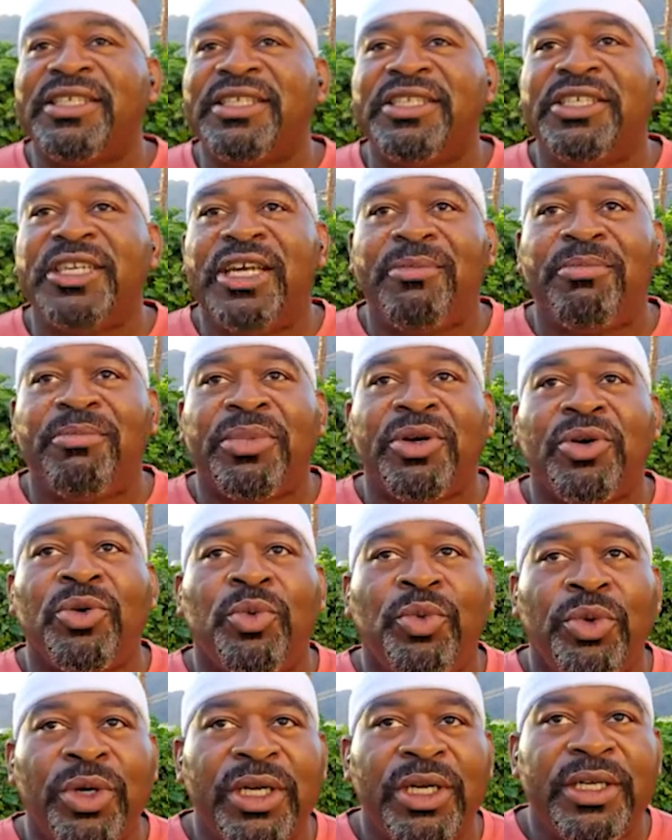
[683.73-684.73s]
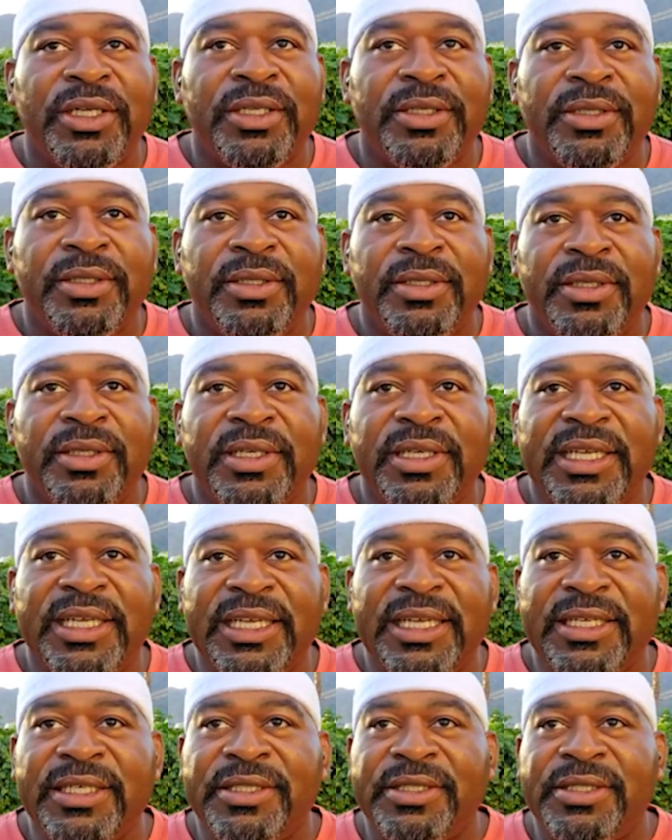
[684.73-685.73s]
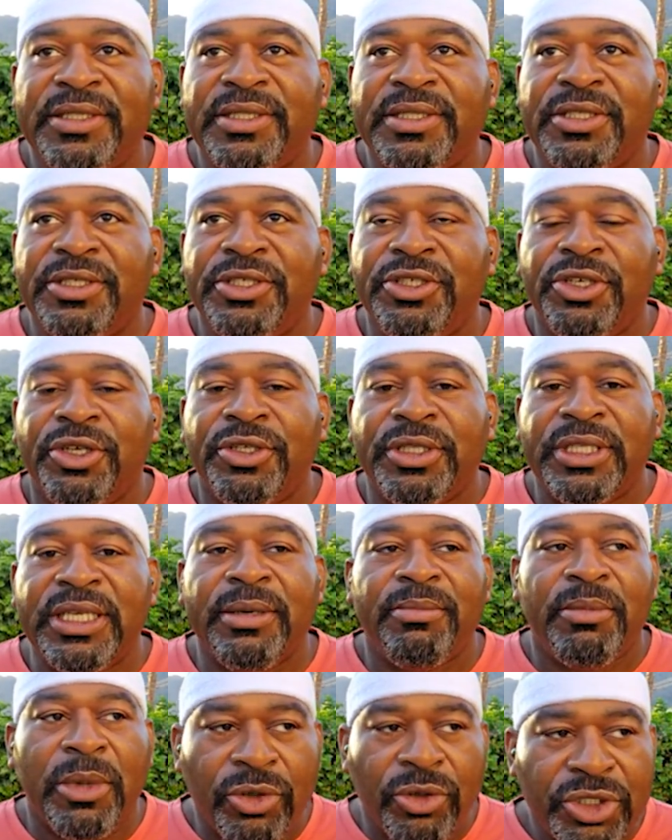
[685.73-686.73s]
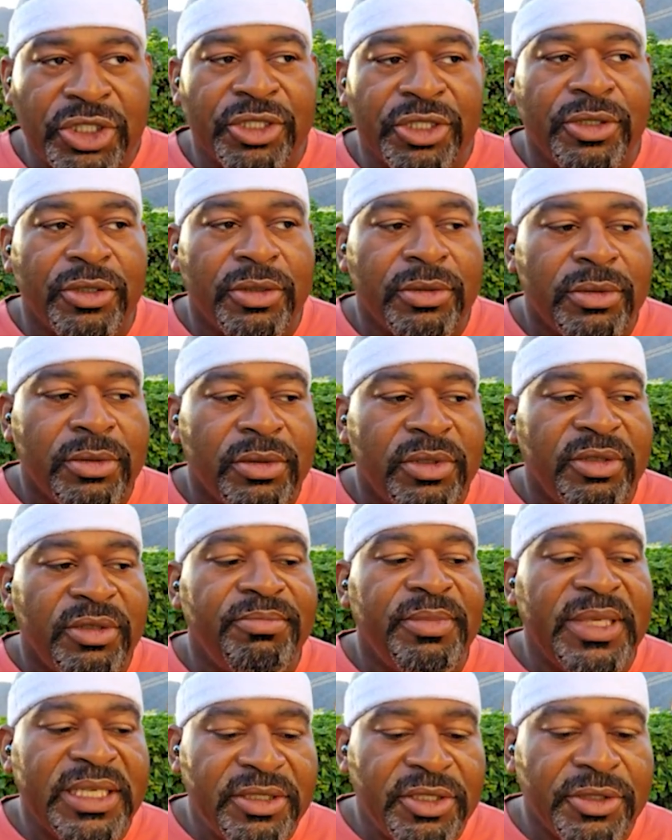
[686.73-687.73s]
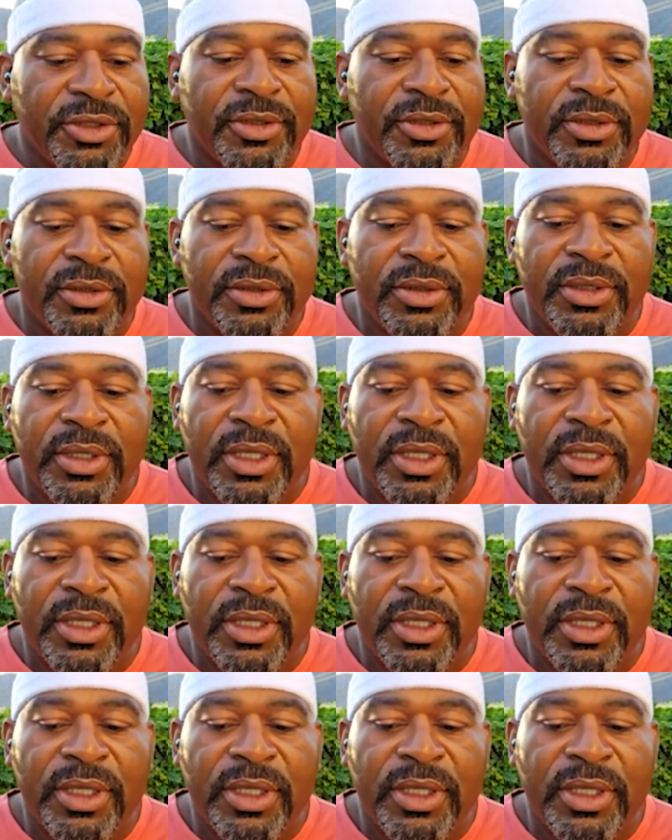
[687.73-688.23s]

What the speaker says: The number one is, the emotional, the mental.